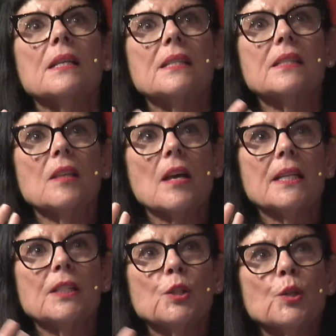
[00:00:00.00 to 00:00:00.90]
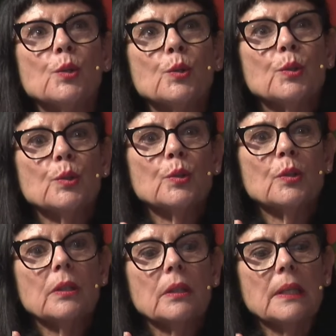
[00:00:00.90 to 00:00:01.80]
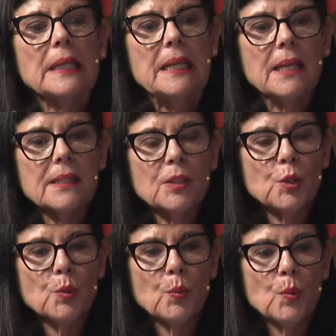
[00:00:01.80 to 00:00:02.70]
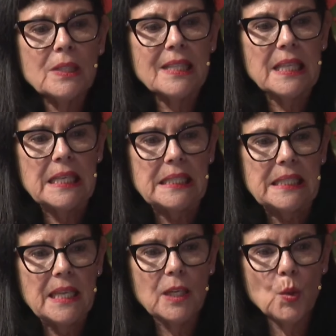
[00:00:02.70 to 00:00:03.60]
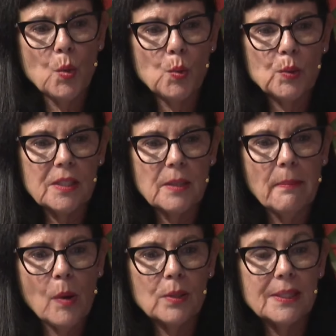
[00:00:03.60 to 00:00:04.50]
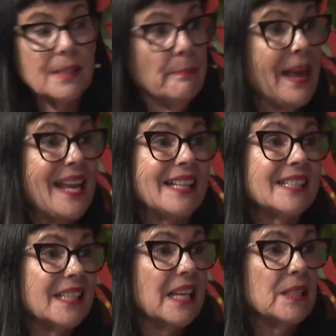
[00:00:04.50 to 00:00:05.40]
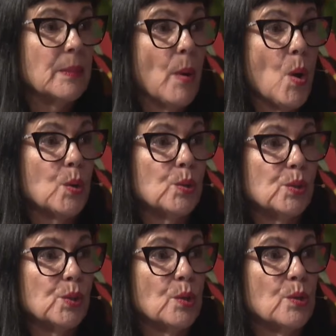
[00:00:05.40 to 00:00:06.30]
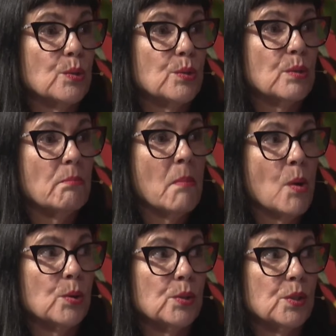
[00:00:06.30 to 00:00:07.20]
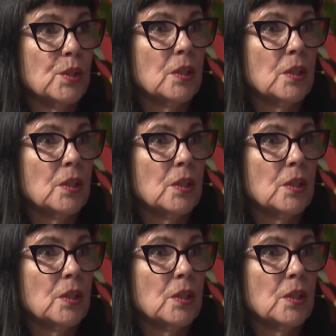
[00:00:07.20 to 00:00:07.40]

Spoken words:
decided to lead us towards things that cause the most debate as opposed to the most